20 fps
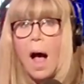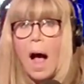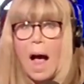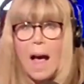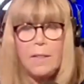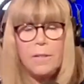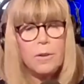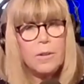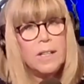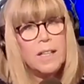
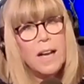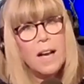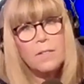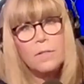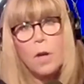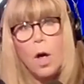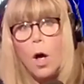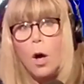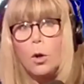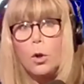Either he
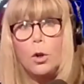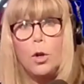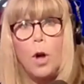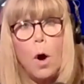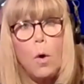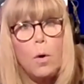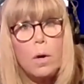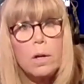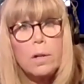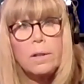has
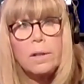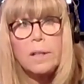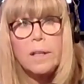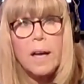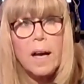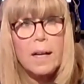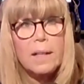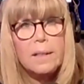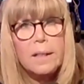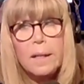no earthly
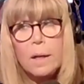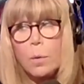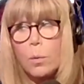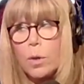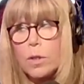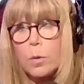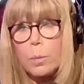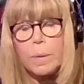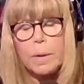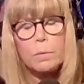idea
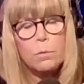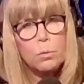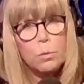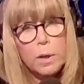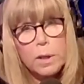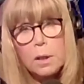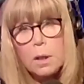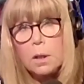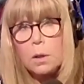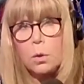what's been
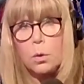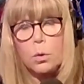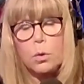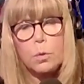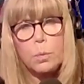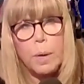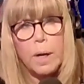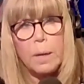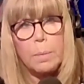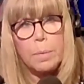written in
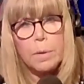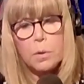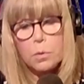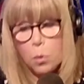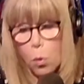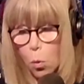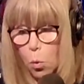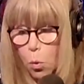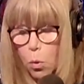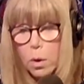newspapers
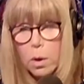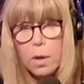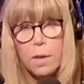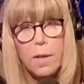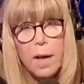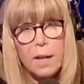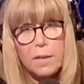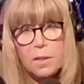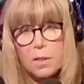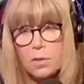or
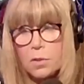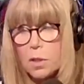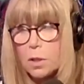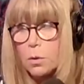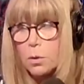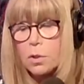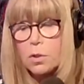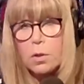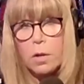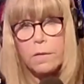that the
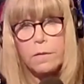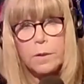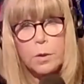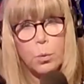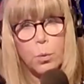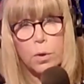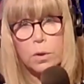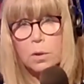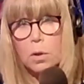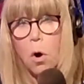Secret Service
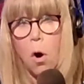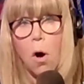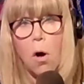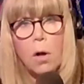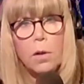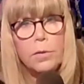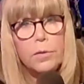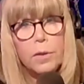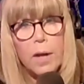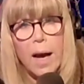were
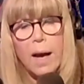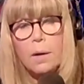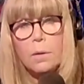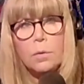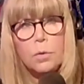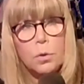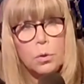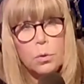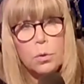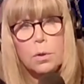called
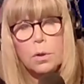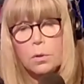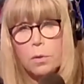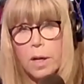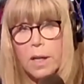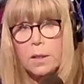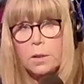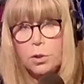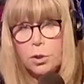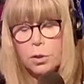down to the
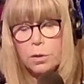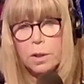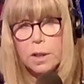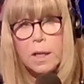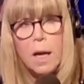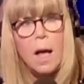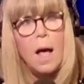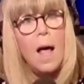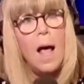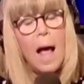grand jury